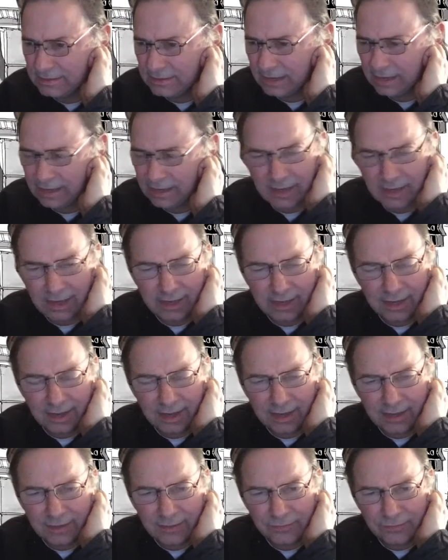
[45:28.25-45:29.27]
I
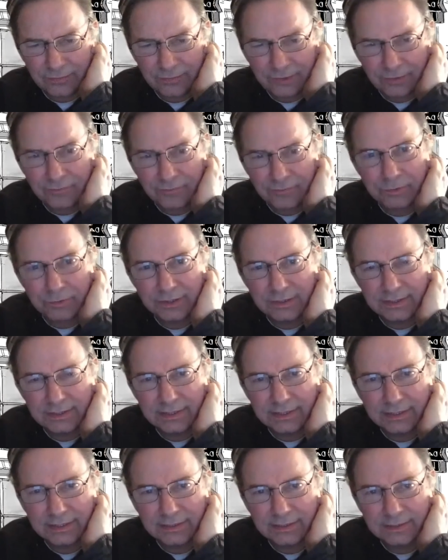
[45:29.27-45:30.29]
don't know if
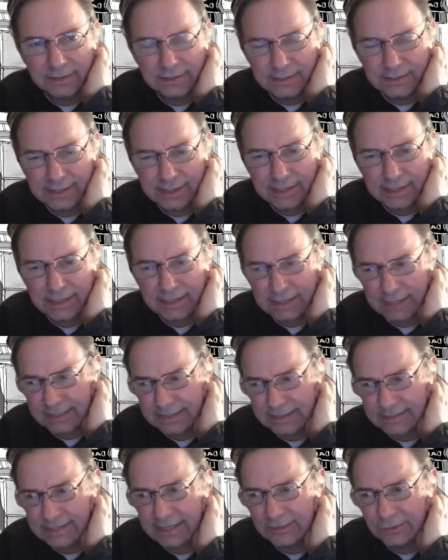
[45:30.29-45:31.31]
printing is considered an
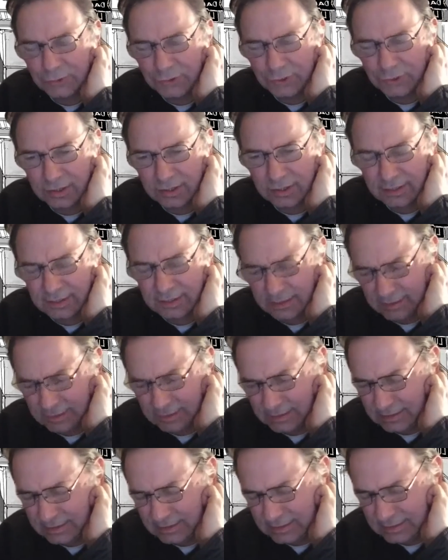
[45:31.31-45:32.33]
essential
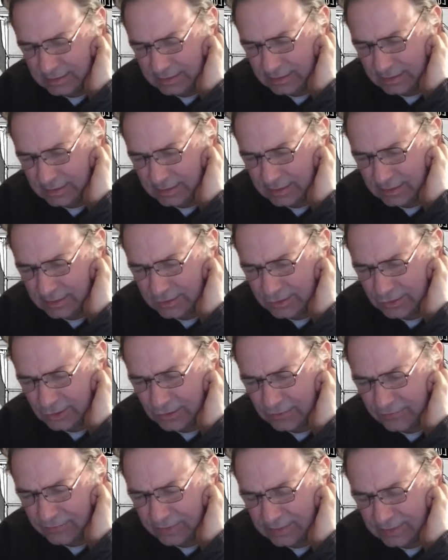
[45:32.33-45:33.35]

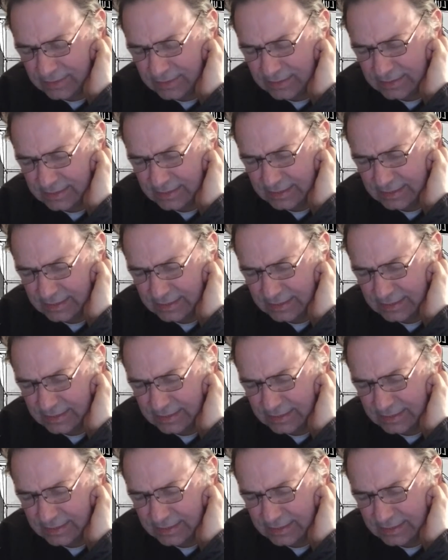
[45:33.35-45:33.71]
service.